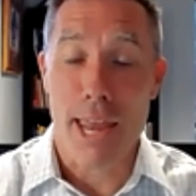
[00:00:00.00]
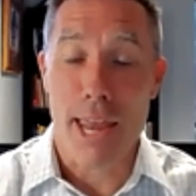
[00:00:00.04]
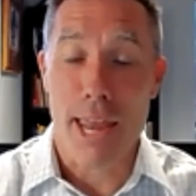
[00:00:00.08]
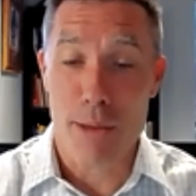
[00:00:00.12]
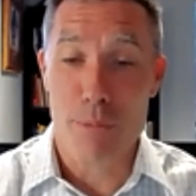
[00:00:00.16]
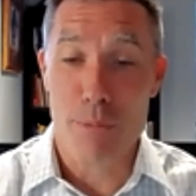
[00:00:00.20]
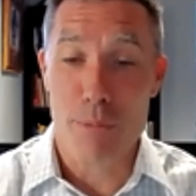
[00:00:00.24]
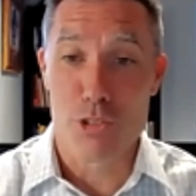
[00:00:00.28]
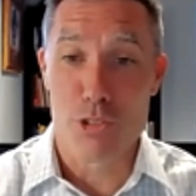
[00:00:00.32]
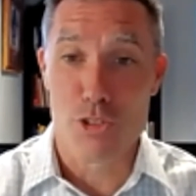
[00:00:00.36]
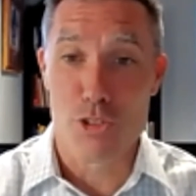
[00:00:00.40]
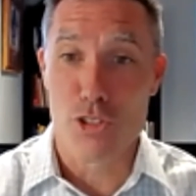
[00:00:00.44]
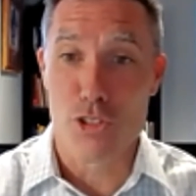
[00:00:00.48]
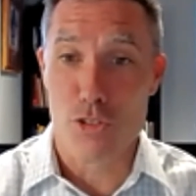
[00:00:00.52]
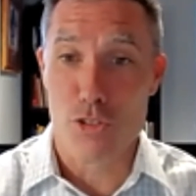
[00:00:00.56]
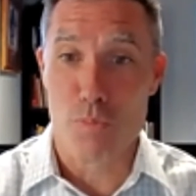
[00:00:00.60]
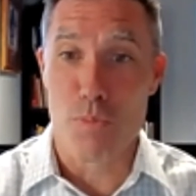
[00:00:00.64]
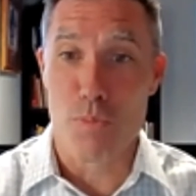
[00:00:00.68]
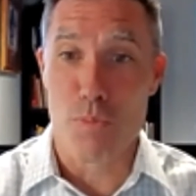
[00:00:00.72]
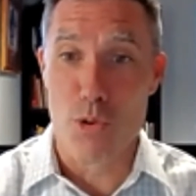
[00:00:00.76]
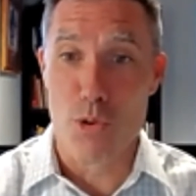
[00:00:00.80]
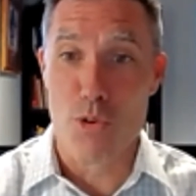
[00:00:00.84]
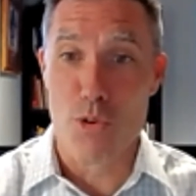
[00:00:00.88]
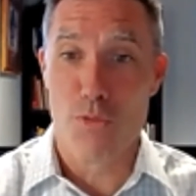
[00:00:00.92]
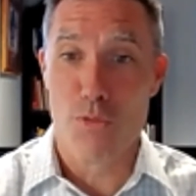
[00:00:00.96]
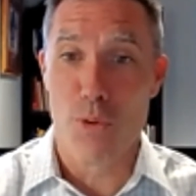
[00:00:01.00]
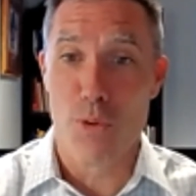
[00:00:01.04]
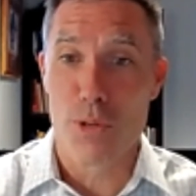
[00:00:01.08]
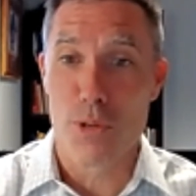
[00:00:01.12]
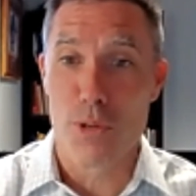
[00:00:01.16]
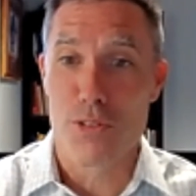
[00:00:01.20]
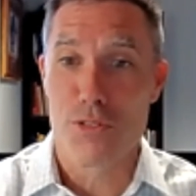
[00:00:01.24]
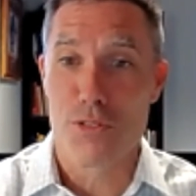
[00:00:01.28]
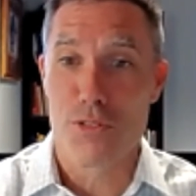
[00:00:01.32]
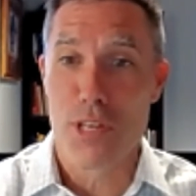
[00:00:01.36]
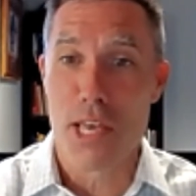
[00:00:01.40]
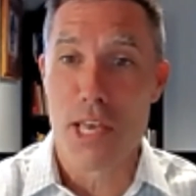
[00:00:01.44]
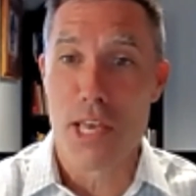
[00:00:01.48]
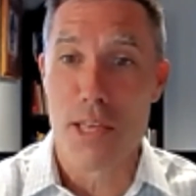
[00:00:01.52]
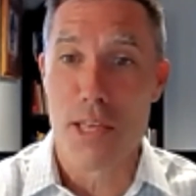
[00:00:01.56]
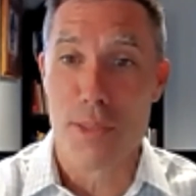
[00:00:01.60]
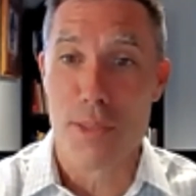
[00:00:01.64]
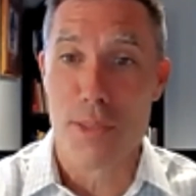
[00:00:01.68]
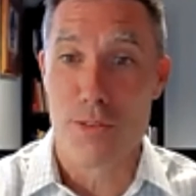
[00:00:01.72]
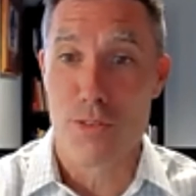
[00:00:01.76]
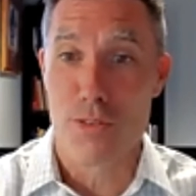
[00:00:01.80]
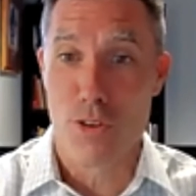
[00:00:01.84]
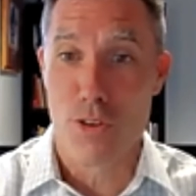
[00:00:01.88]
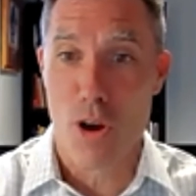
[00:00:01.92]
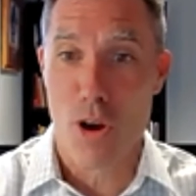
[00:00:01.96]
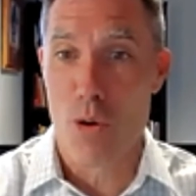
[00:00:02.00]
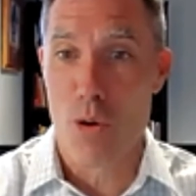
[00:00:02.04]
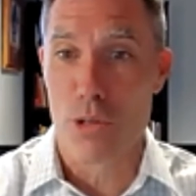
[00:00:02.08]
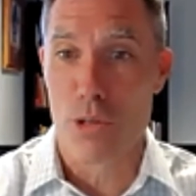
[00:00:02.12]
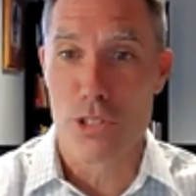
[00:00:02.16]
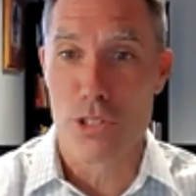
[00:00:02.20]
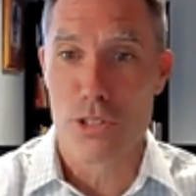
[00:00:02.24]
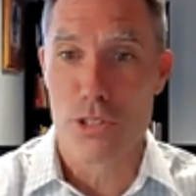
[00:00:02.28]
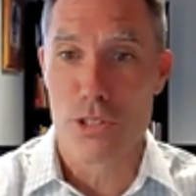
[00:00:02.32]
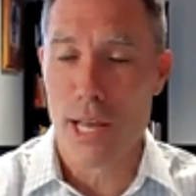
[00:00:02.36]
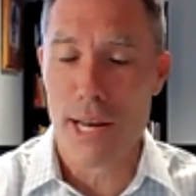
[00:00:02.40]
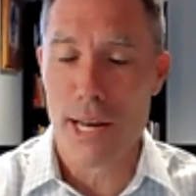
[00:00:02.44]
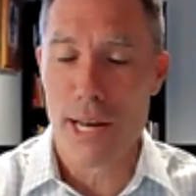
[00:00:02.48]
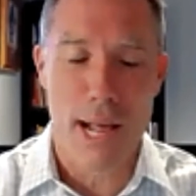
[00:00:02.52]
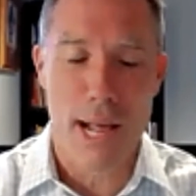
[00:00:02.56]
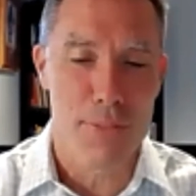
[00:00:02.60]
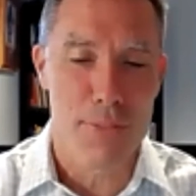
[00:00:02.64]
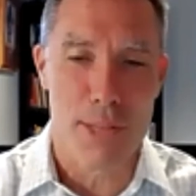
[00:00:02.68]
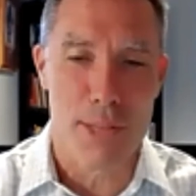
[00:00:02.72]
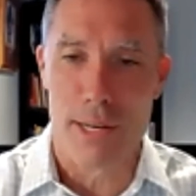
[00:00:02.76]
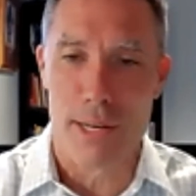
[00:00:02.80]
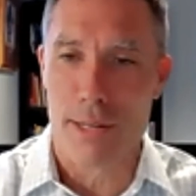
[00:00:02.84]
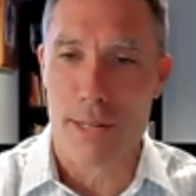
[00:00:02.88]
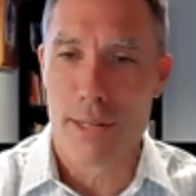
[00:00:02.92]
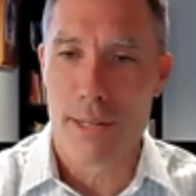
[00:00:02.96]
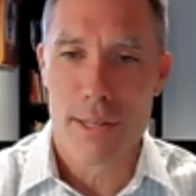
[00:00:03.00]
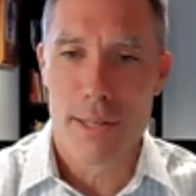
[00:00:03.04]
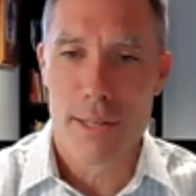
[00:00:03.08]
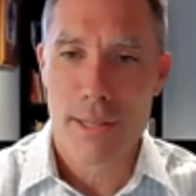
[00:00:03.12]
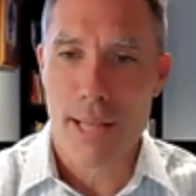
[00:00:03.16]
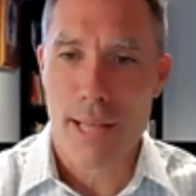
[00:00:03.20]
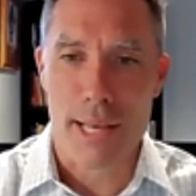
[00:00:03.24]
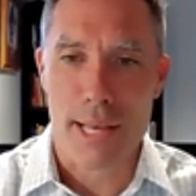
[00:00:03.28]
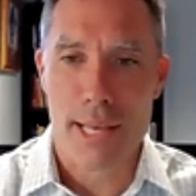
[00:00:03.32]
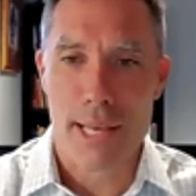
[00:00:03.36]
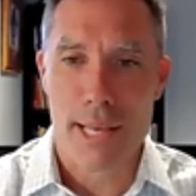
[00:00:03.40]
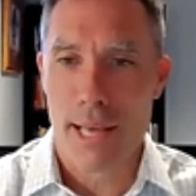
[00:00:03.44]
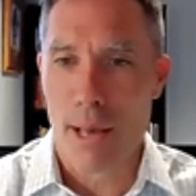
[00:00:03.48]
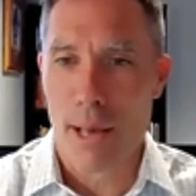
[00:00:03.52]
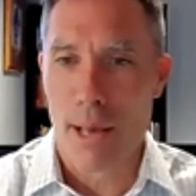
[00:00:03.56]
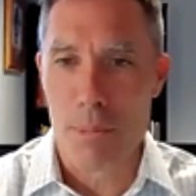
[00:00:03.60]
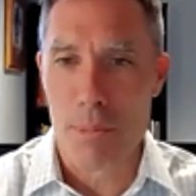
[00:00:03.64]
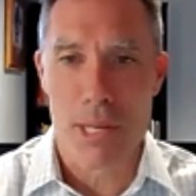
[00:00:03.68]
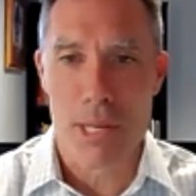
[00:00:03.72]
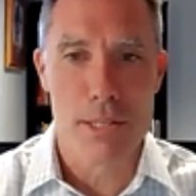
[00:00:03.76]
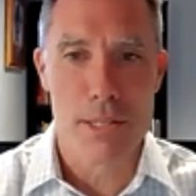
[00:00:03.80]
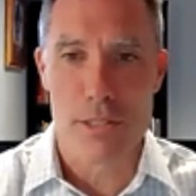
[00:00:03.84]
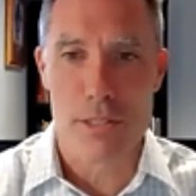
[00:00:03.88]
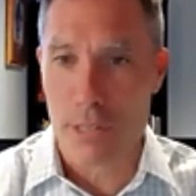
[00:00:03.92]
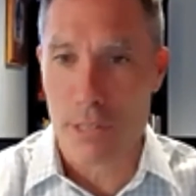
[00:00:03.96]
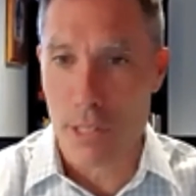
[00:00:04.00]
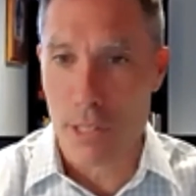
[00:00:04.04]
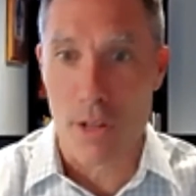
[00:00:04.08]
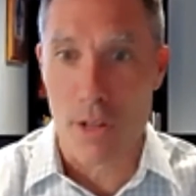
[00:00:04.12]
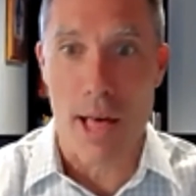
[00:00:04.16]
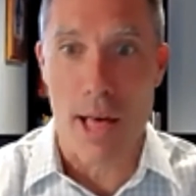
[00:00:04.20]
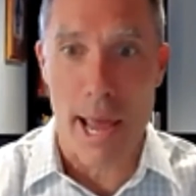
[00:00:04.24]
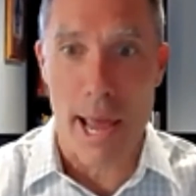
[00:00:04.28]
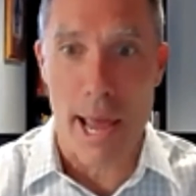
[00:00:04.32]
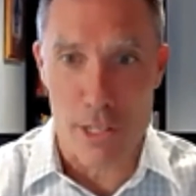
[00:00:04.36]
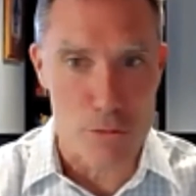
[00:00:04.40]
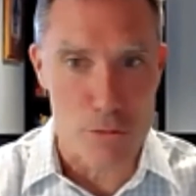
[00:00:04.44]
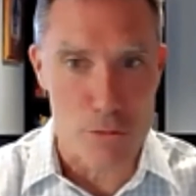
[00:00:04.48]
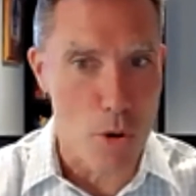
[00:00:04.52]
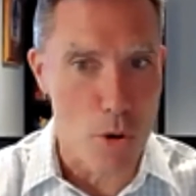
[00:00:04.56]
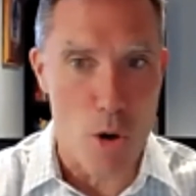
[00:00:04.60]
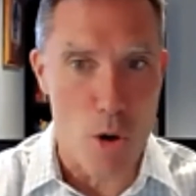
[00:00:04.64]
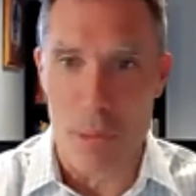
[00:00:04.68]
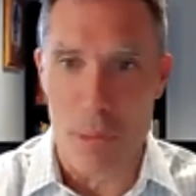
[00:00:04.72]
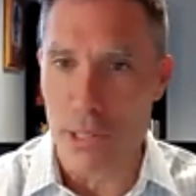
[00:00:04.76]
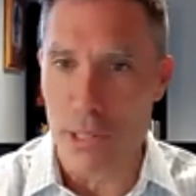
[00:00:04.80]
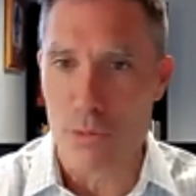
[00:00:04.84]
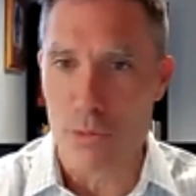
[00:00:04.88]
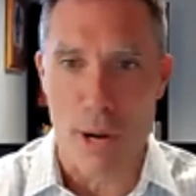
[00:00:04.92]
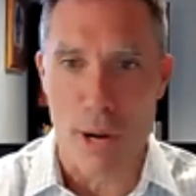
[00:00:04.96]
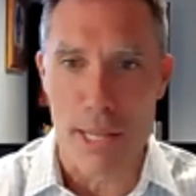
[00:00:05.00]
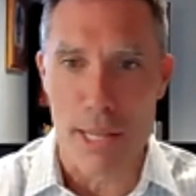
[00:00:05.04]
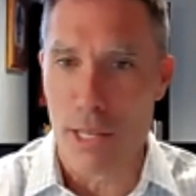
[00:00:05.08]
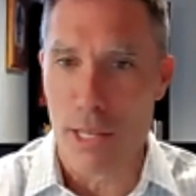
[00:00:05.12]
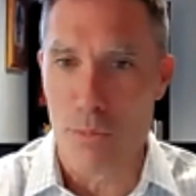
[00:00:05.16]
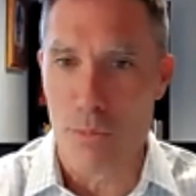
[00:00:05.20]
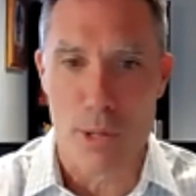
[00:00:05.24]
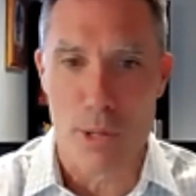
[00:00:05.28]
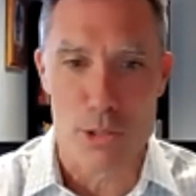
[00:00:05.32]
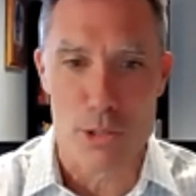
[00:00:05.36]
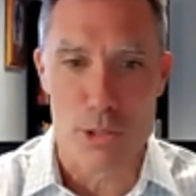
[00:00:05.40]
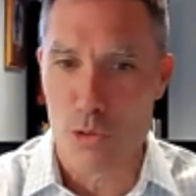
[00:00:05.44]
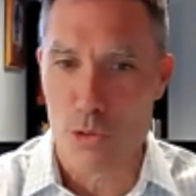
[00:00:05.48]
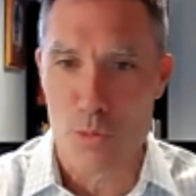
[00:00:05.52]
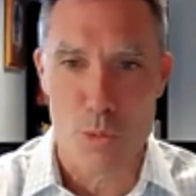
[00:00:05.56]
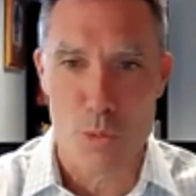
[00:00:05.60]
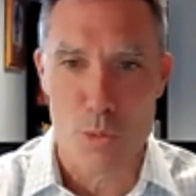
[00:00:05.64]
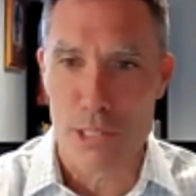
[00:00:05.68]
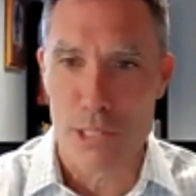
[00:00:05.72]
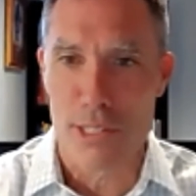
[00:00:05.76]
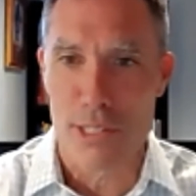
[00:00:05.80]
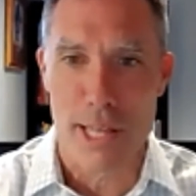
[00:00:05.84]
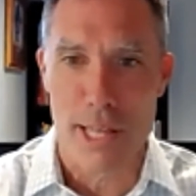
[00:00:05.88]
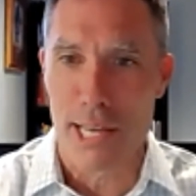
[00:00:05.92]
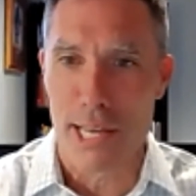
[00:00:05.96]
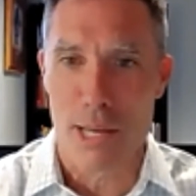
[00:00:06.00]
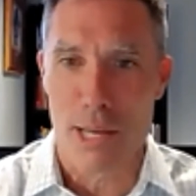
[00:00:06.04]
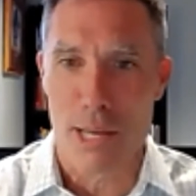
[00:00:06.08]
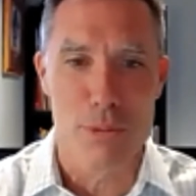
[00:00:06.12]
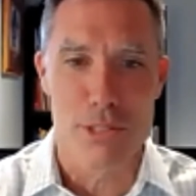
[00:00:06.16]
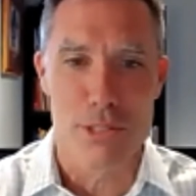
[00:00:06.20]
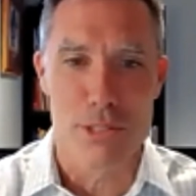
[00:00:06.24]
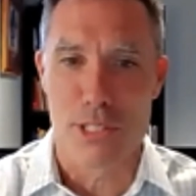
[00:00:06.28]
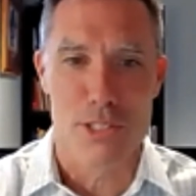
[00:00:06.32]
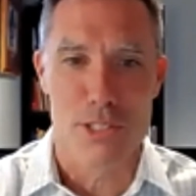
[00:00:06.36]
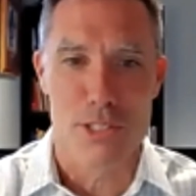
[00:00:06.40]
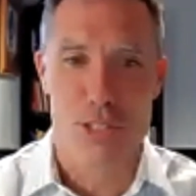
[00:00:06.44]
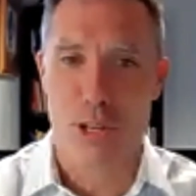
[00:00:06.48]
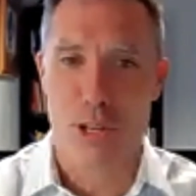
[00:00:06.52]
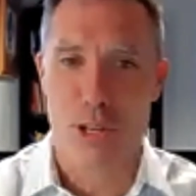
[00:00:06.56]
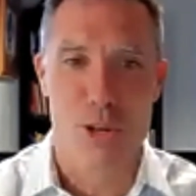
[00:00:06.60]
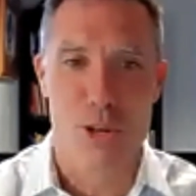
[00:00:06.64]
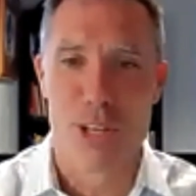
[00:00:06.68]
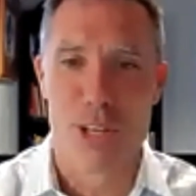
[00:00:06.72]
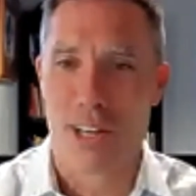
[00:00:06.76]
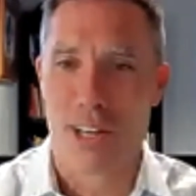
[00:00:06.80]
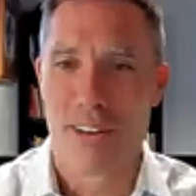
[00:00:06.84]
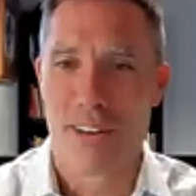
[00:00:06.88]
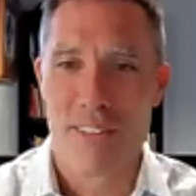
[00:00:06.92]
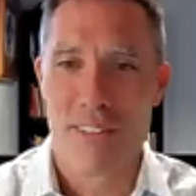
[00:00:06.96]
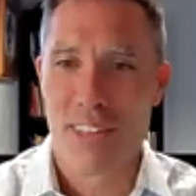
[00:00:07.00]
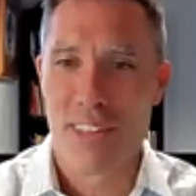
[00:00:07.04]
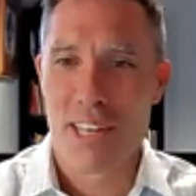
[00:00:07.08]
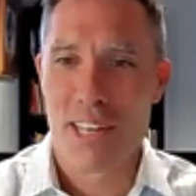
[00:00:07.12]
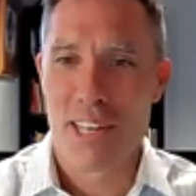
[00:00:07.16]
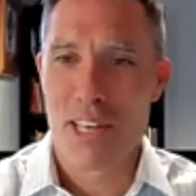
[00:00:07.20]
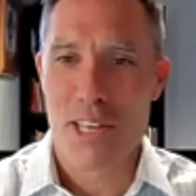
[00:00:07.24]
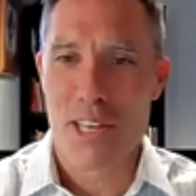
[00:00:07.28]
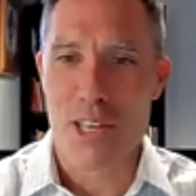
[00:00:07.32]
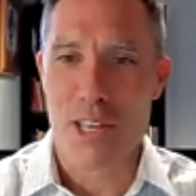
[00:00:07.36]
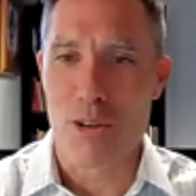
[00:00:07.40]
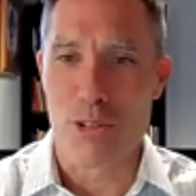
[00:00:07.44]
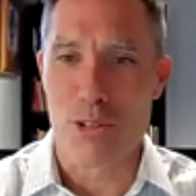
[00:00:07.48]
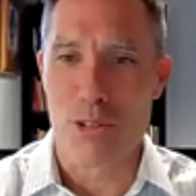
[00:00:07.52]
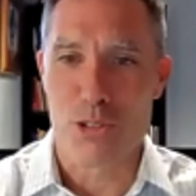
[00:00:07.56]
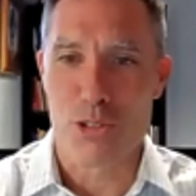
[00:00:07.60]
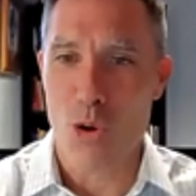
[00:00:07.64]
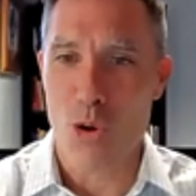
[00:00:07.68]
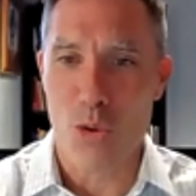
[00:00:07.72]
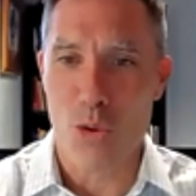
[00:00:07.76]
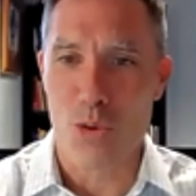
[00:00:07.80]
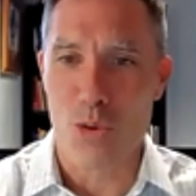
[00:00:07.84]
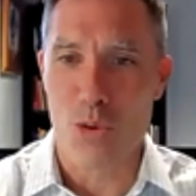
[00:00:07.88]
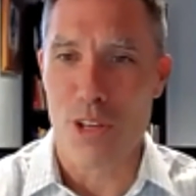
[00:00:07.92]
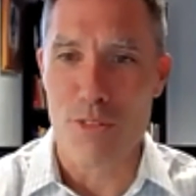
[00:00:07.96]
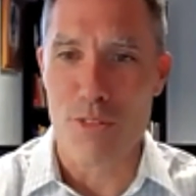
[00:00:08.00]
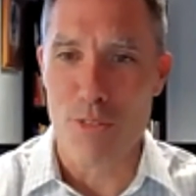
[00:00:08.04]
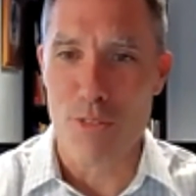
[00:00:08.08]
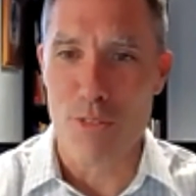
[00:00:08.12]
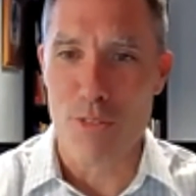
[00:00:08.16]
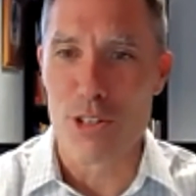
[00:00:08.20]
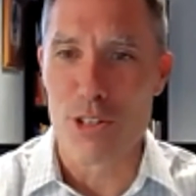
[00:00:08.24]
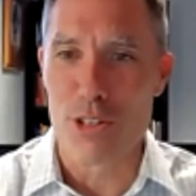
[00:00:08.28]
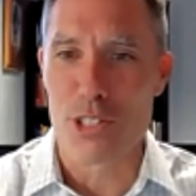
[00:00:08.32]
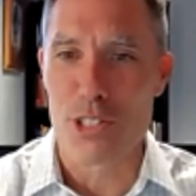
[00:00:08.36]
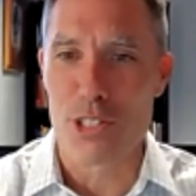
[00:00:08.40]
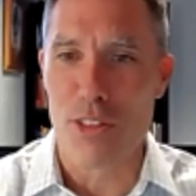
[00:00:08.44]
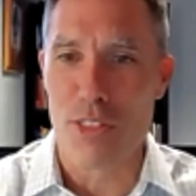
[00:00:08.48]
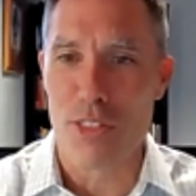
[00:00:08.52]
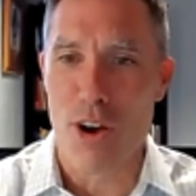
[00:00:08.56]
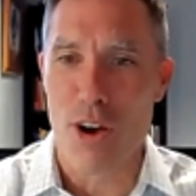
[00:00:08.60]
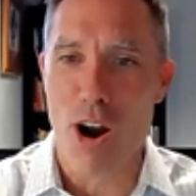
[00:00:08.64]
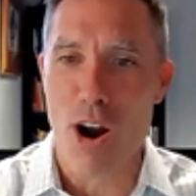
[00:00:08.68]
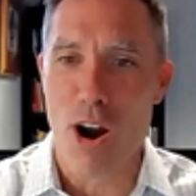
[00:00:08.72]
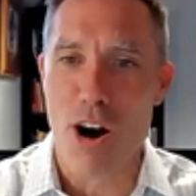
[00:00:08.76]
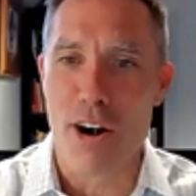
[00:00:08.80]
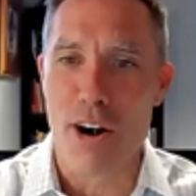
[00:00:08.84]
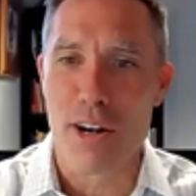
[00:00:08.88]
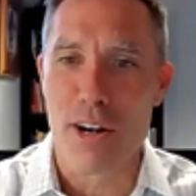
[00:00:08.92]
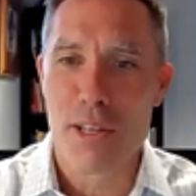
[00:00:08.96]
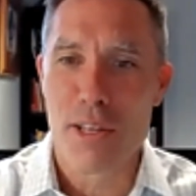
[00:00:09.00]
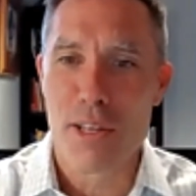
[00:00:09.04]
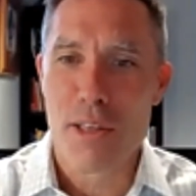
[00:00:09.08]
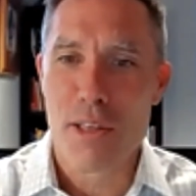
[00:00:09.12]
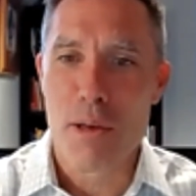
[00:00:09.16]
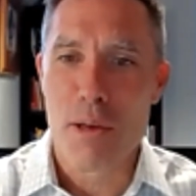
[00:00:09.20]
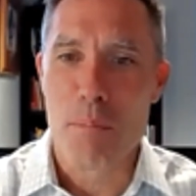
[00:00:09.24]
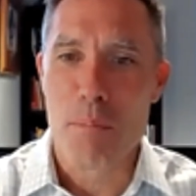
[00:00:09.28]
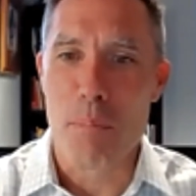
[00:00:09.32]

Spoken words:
And it was just beautiful to see this coach. And not that, he still had his moments, right? It wasn't like it was this, total conversion of the heart.